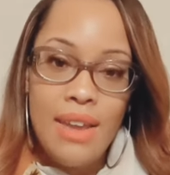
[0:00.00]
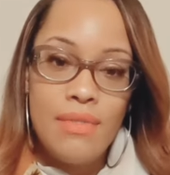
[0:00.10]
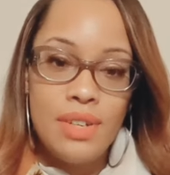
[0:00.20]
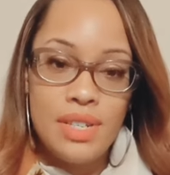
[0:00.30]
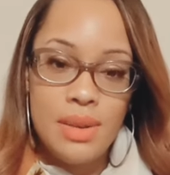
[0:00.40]

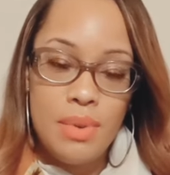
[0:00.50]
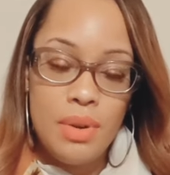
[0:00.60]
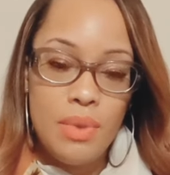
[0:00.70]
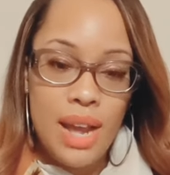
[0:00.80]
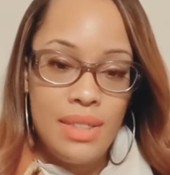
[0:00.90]
For someone
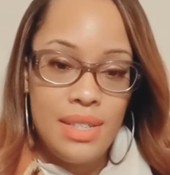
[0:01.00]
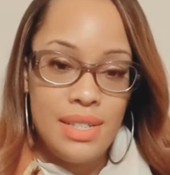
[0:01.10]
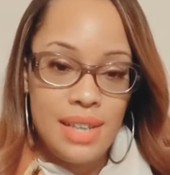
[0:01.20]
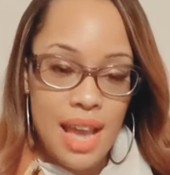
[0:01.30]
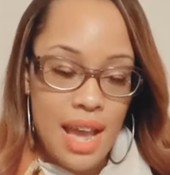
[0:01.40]
around this
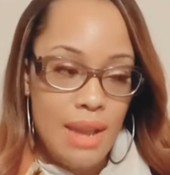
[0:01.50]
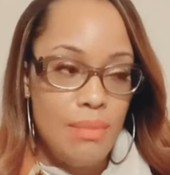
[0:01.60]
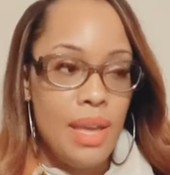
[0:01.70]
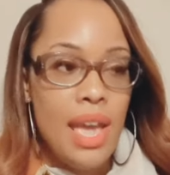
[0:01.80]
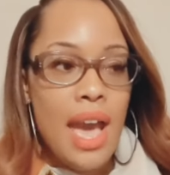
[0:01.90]
time,
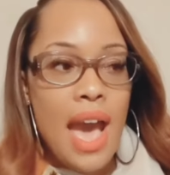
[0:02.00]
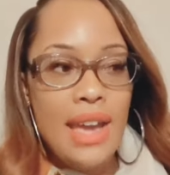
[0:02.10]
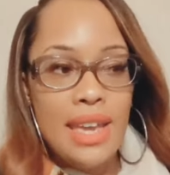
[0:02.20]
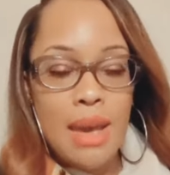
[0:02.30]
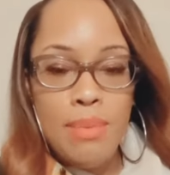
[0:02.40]
I
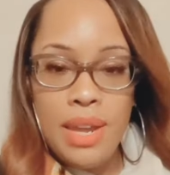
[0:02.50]
kept